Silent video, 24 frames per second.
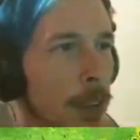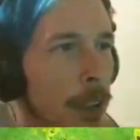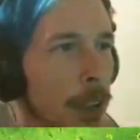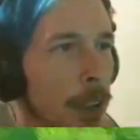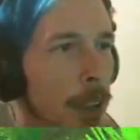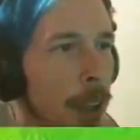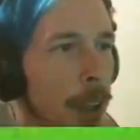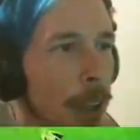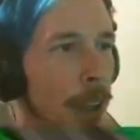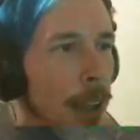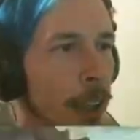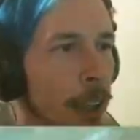
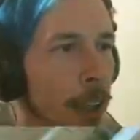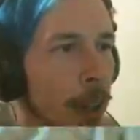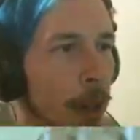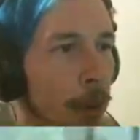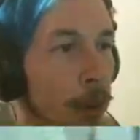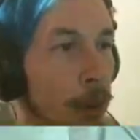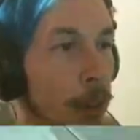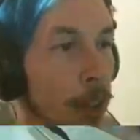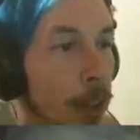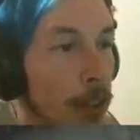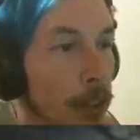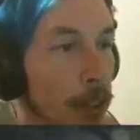And I
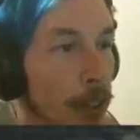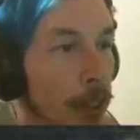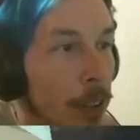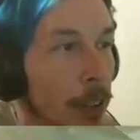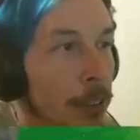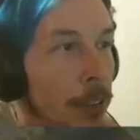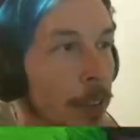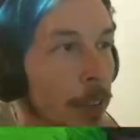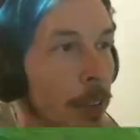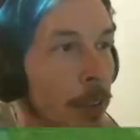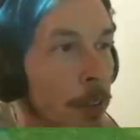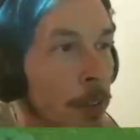would actually love
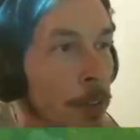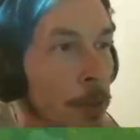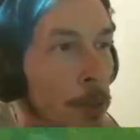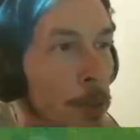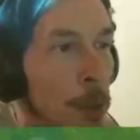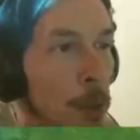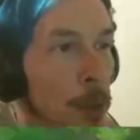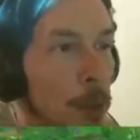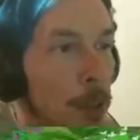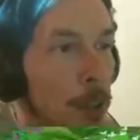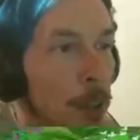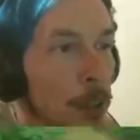to have
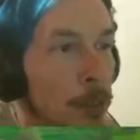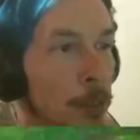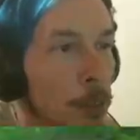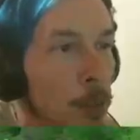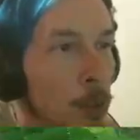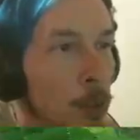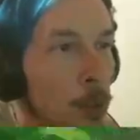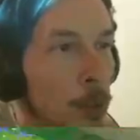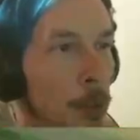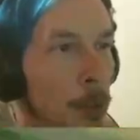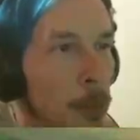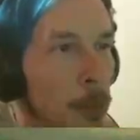a few
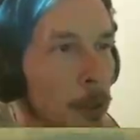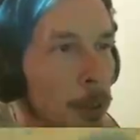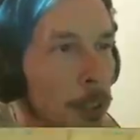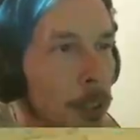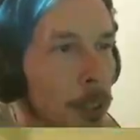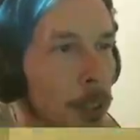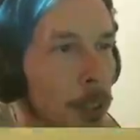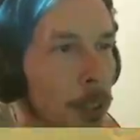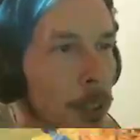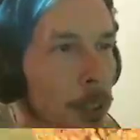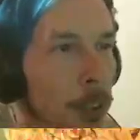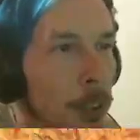more people in
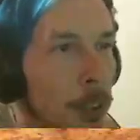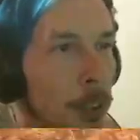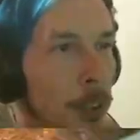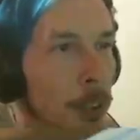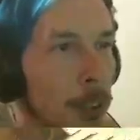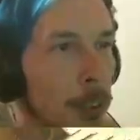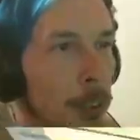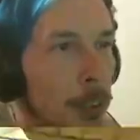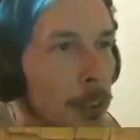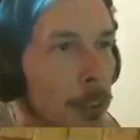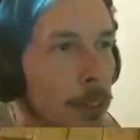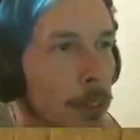here,
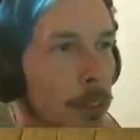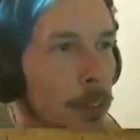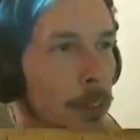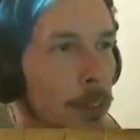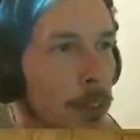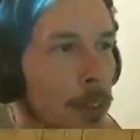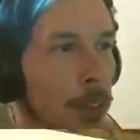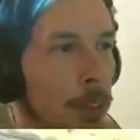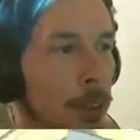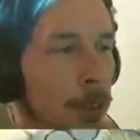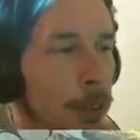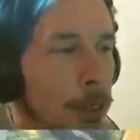
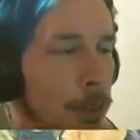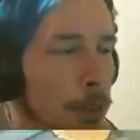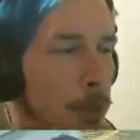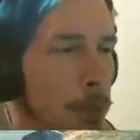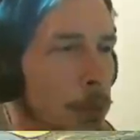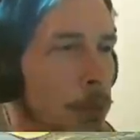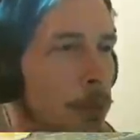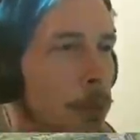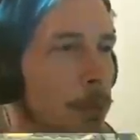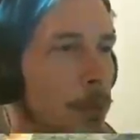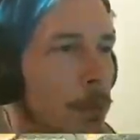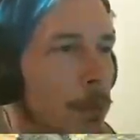
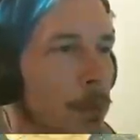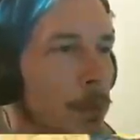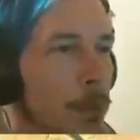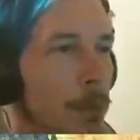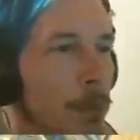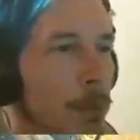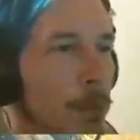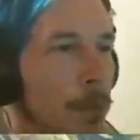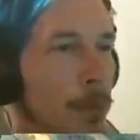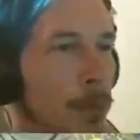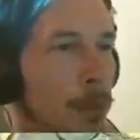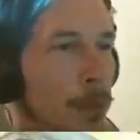from
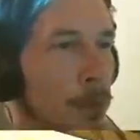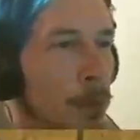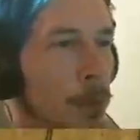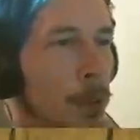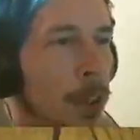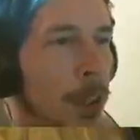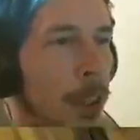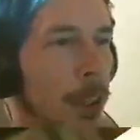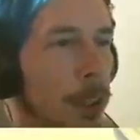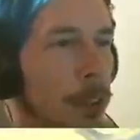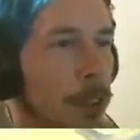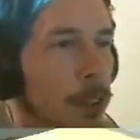you
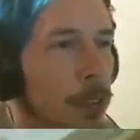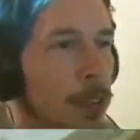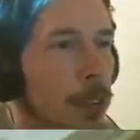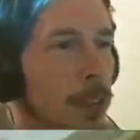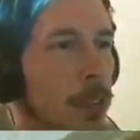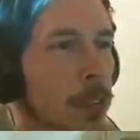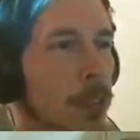guys.